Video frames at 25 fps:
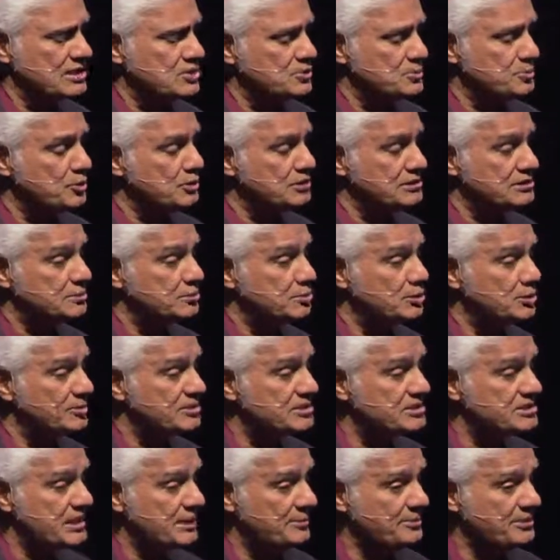I spoke at the
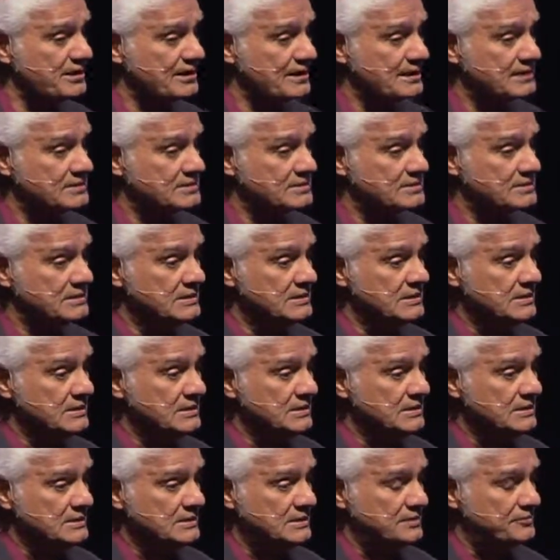Mormon Tabernacle,
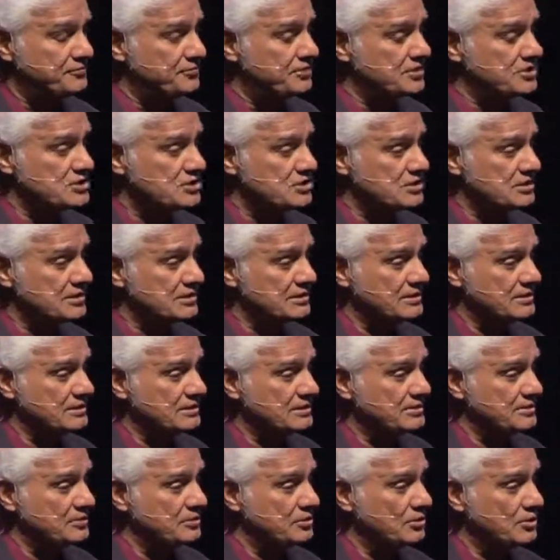the first
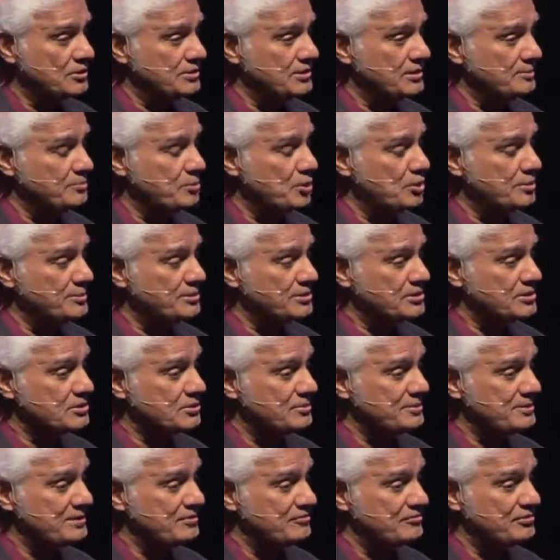non-Mormon
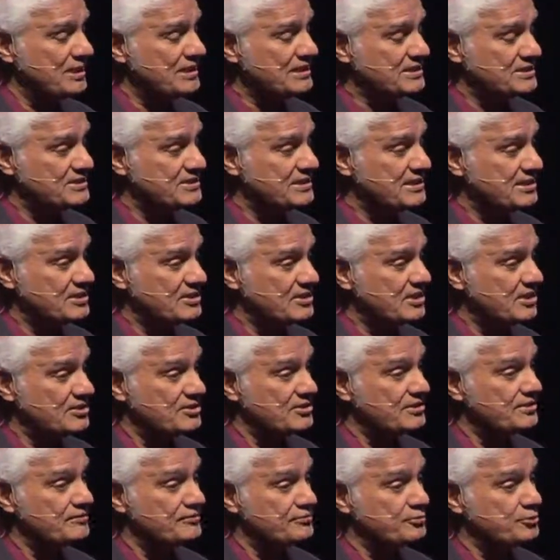to be invited there in
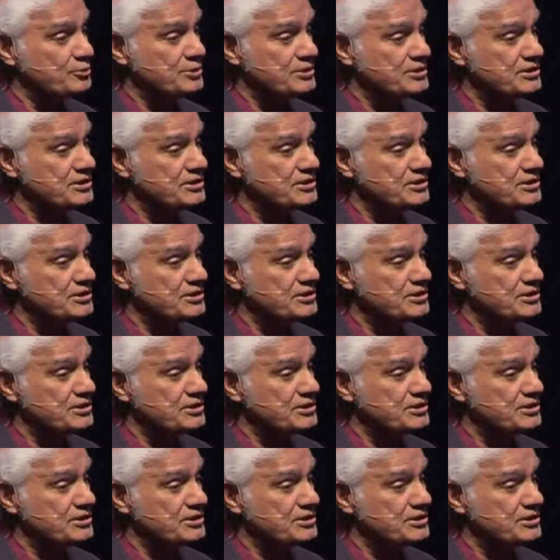104